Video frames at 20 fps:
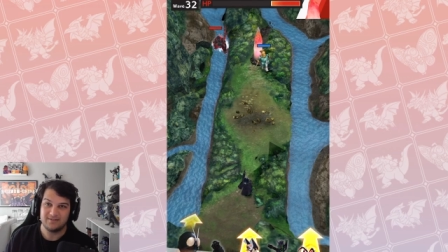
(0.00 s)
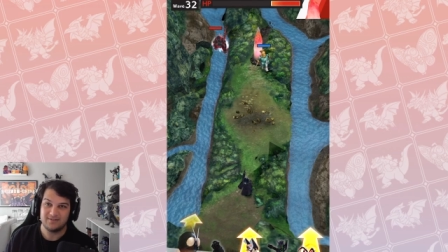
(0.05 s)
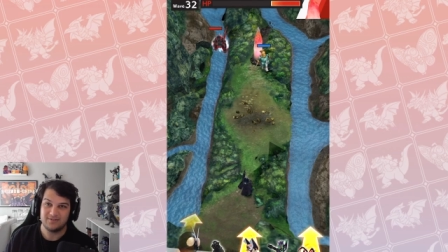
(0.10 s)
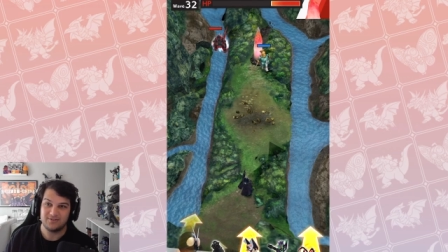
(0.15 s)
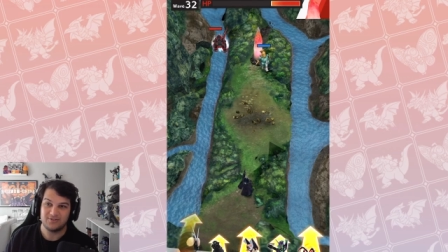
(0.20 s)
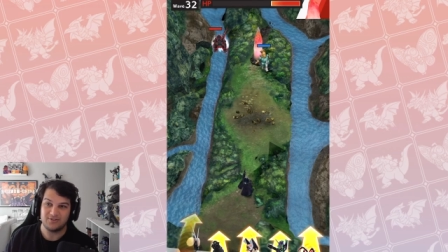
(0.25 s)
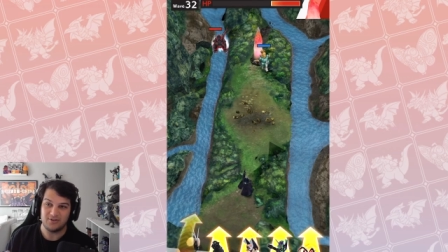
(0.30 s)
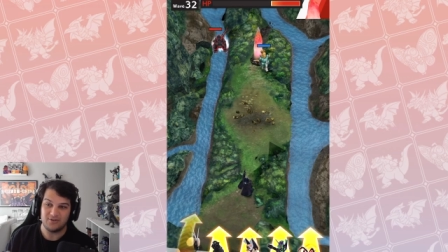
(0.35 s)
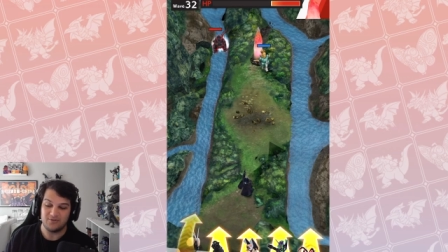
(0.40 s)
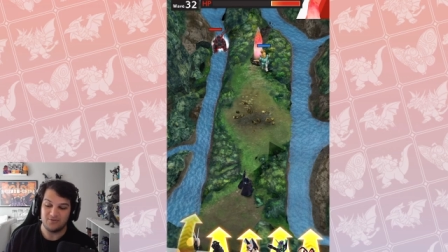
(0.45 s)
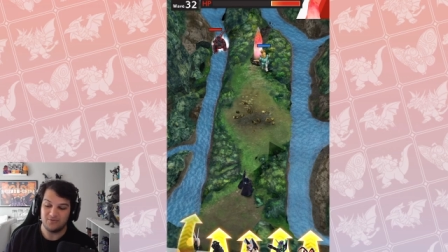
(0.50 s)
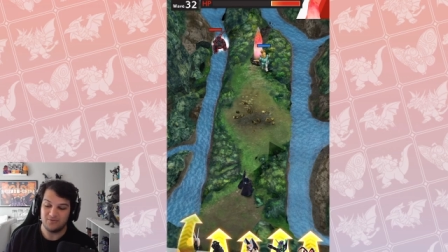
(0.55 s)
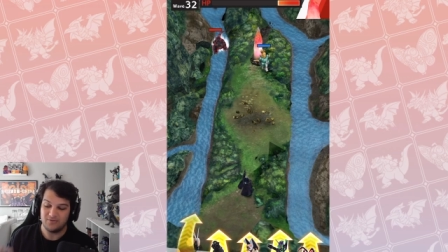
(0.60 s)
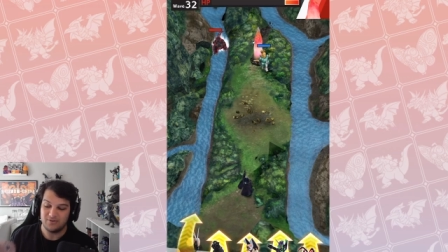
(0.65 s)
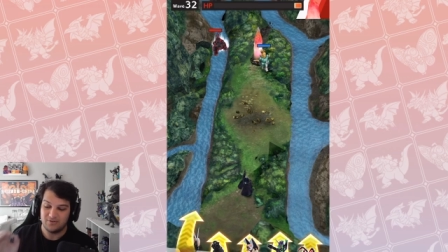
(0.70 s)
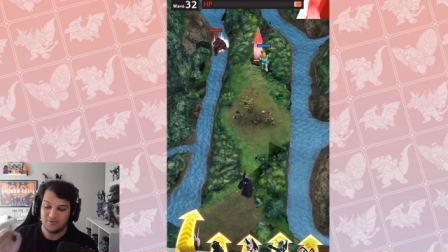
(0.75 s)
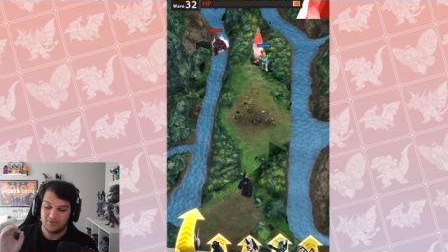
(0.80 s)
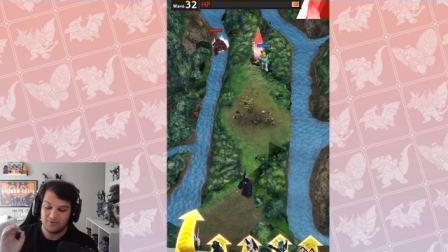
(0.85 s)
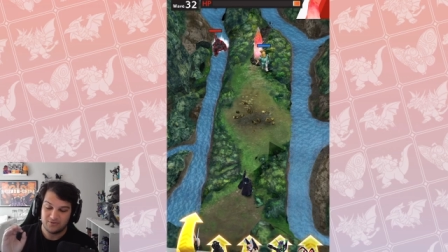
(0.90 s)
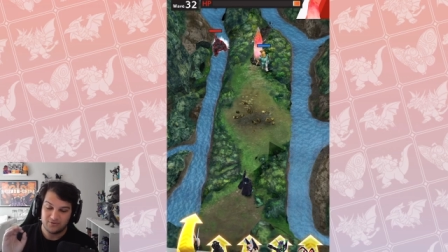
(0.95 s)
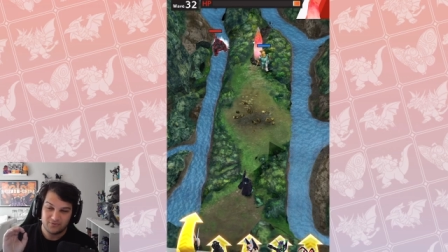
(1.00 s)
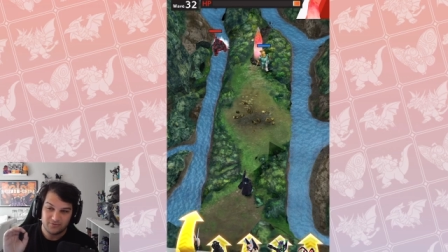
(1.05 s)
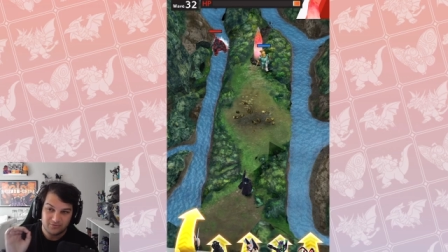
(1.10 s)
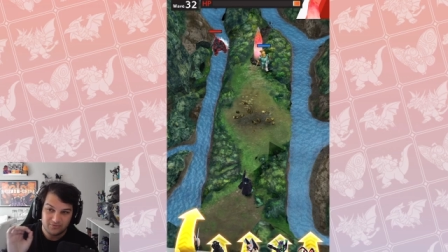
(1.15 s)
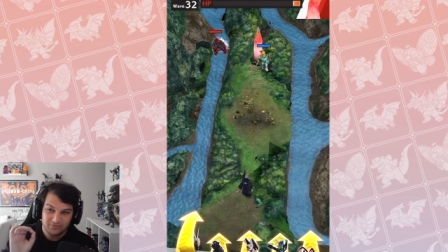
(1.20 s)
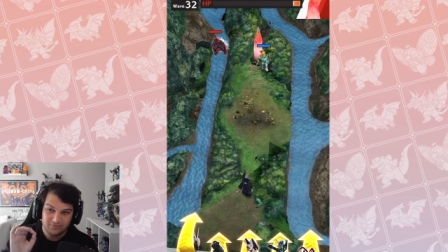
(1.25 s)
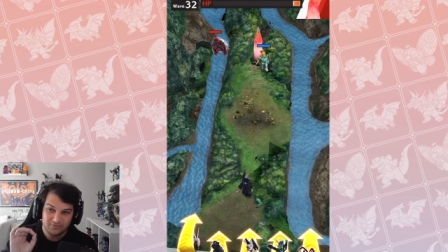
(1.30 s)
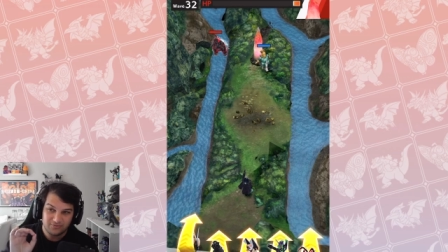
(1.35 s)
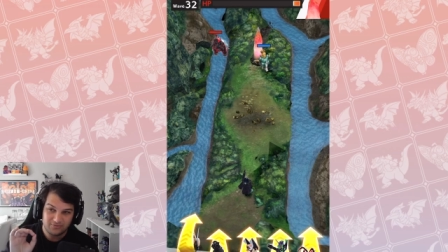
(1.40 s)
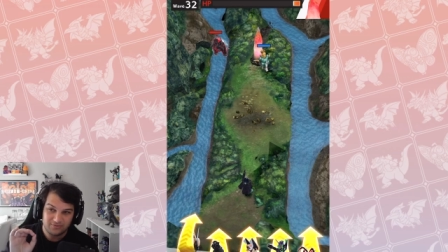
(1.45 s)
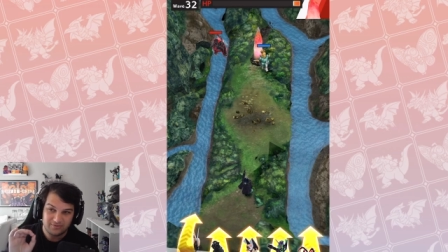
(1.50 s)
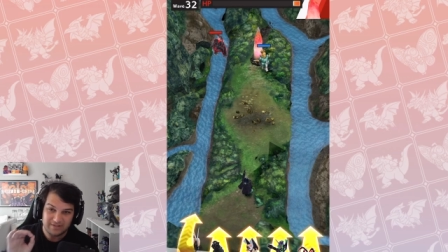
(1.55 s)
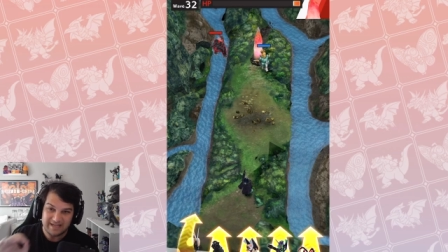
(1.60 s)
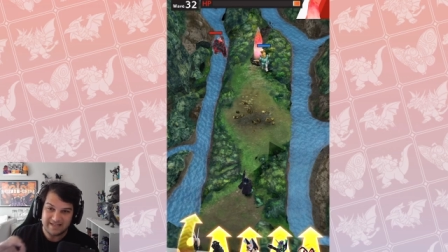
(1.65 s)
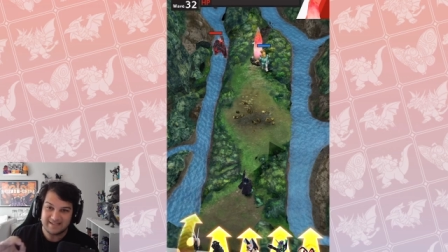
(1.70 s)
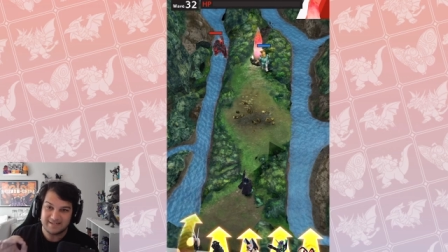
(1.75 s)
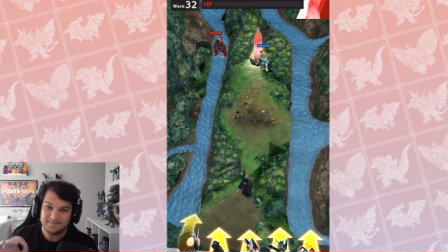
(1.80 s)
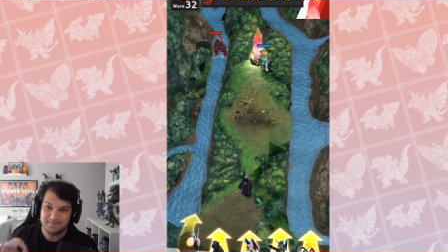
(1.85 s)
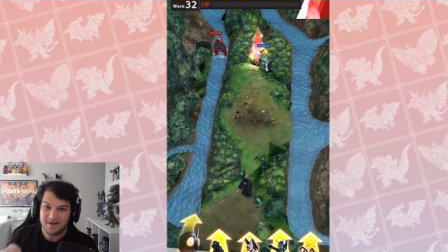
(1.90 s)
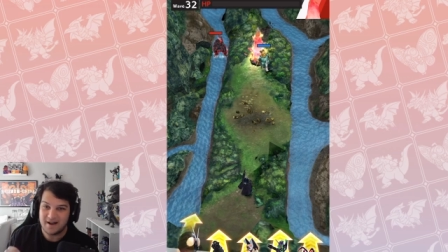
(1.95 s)
So
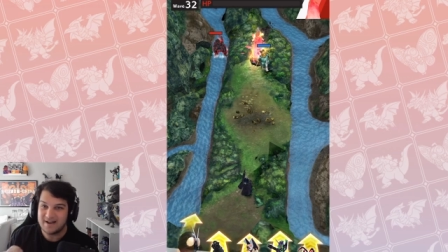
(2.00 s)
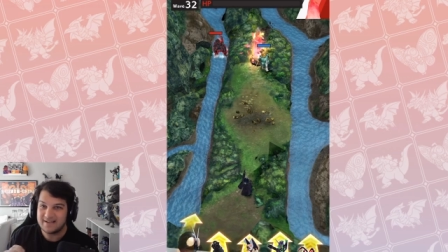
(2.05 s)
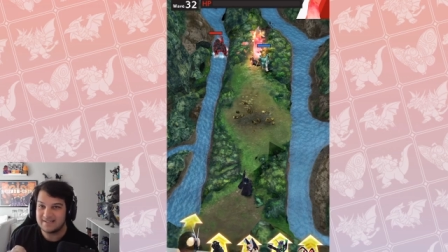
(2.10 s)
that's a